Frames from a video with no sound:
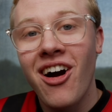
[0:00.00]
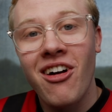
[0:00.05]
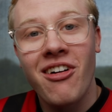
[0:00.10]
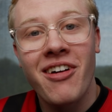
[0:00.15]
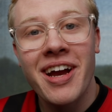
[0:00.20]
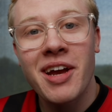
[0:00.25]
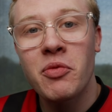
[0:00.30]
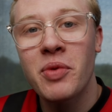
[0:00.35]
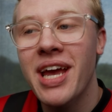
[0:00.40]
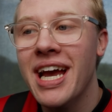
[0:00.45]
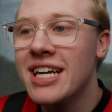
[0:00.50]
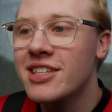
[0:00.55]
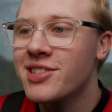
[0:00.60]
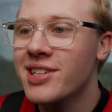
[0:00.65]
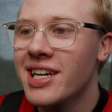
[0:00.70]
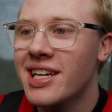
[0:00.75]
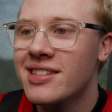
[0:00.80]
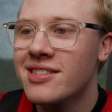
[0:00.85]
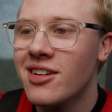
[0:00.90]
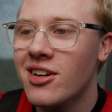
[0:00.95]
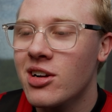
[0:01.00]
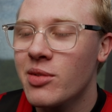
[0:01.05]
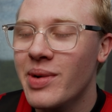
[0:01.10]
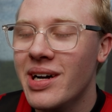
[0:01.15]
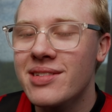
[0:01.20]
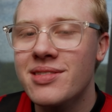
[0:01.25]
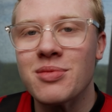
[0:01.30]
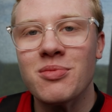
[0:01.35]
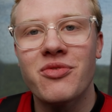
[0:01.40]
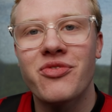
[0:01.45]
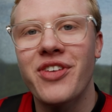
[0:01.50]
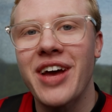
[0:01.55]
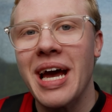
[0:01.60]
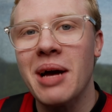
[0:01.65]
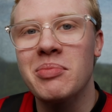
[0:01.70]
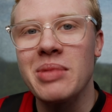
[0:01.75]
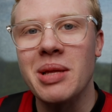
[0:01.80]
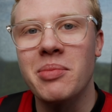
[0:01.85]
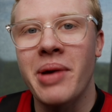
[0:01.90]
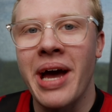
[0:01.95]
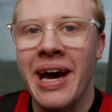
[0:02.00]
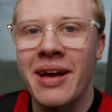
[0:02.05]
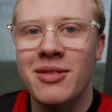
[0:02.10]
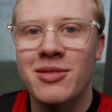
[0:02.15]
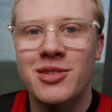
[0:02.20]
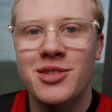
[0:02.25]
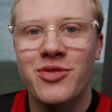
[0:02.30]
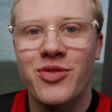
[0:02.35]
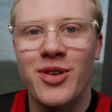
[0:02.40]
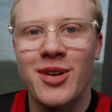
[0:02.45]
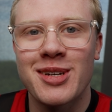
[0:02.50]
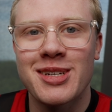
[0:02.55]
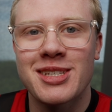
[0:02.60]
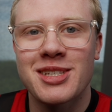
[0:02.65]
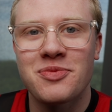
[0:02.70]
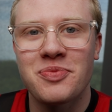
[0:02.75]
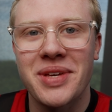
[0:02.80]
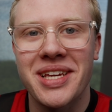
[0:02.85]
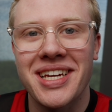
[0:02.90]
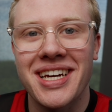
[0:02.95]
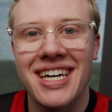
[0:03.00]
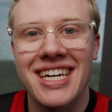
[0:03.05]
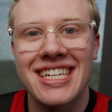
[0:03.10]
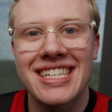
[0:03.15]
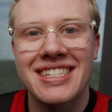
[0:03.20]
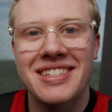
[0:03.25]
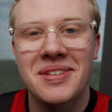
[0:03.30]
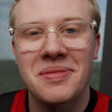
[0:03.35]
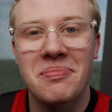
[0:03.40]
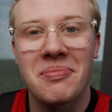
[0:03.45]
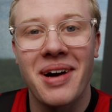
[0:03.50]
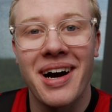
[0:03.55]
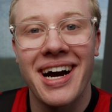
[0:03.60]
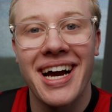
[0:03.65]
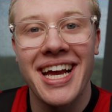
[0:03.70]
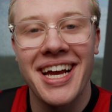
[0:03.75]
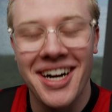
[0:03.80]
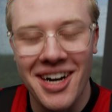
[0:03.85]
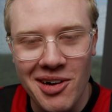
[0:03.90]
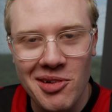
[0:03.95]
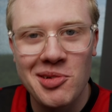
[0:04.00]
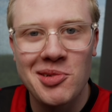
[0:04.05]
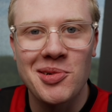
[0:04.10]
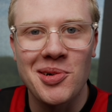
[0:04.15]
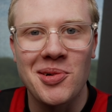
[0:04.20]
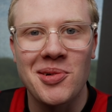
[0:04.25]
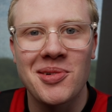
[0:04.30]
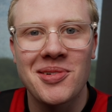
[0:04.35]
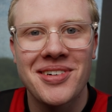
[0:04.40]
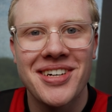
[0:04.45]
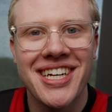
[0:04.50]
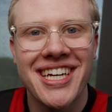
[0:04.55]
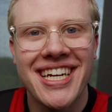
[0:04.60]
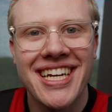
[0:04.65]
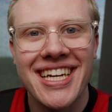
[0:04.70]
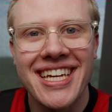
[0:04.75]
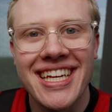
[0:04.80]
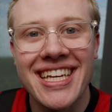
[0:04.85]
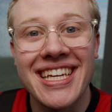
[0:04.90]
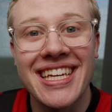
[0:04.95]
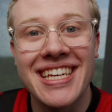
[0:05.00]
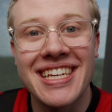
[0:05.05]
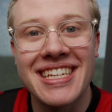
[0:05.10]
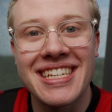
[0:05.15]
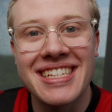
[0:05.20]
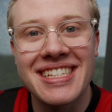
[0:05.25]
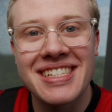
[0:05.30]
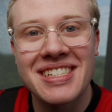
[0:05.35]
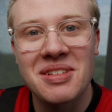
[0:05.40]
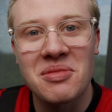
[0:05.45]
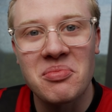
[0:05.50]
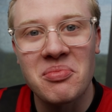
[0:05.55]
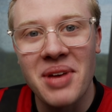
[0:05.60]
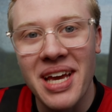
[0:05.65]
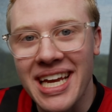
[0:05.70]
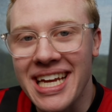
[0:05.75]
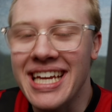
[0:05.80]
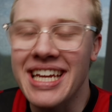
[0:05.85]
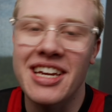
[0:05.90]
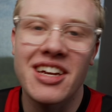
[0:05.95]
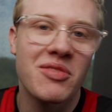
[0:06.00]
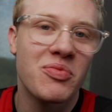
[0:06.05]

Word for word: All right, we actually got to talk about some family matters first because my uncle is making an